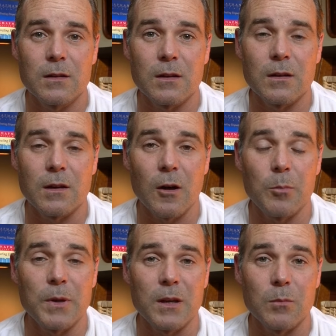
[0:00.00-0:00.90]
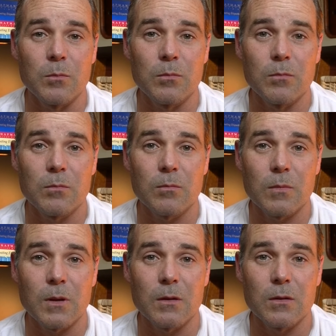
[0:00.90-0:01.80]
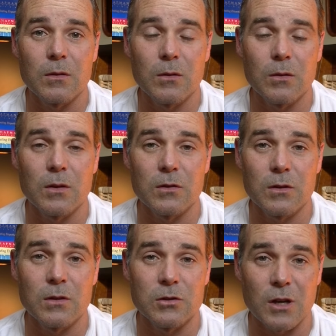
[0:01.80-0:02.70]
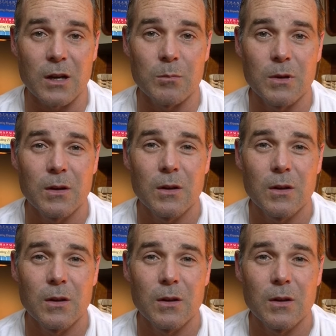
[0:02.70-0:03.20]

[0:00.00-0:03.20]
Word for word: uh, helping him do the, the jibe